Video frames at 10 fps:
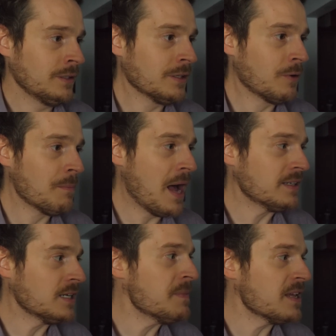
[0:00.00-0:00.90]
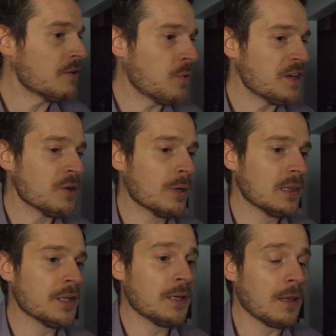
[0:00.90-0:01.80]
It reminded me of when you were
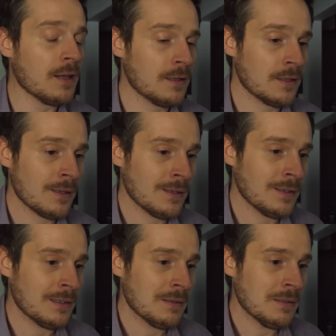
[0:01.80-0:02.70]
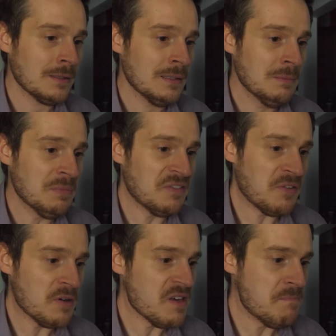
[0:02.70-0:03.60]
little,
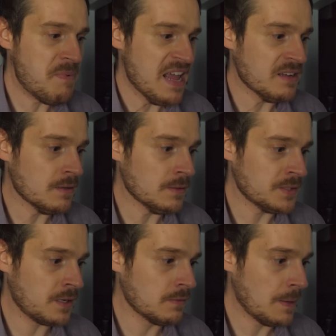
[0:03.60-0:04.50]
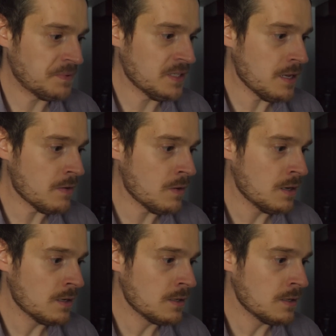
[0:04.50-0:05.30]
before the Bengals corrupted you.